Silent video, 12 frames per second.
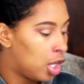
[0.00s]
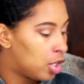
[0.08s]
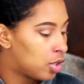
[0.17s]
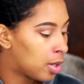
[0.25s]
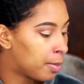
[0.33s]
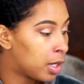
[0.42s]

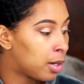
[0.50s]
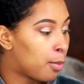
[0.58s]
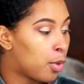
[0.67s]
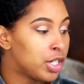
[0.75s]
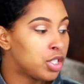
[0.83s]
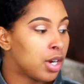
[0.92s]
So I'm going to
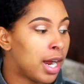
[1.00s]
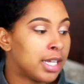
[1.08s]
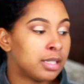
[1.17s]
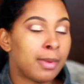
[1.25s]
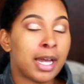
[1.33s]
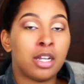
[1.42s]

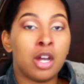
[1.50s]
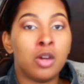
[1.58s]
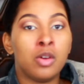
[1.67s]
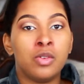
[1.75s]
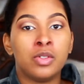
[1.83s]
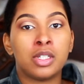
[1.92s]
moisturize my
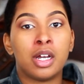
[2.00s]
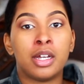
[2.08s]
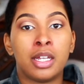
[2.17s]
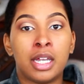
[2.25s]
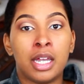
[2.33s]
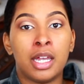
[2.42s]
nose
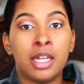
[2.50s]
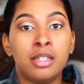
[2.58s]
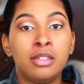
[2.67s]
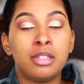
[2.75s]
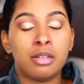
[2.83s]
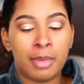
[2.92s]
again
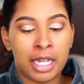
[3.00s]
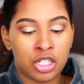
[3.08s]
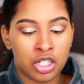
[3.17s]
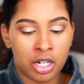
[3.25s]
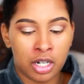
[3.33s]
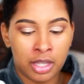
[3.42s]
to make
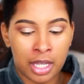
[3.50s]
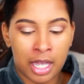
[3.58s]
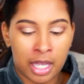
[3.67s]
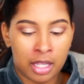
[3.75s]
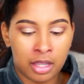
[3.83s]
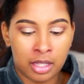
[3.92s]
sure
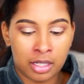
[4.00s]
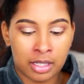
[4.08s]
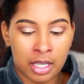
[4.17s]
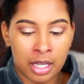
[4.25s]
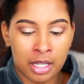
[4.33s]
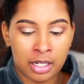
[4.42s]
that the
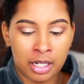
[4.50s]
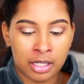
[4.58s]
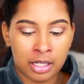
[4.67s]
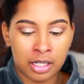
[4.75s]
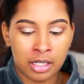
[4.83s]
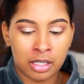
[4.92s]
skin
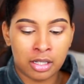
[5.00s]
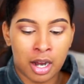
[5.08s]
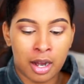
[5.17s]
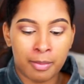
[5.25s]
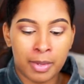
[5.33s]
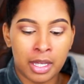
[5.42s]
doesn't
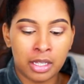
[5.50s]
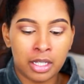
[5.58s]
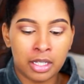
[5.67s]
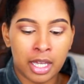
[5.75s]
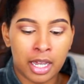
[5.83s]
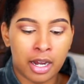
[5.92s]
start
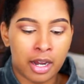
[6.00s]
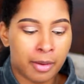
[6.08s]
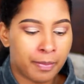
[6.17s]
peeling there.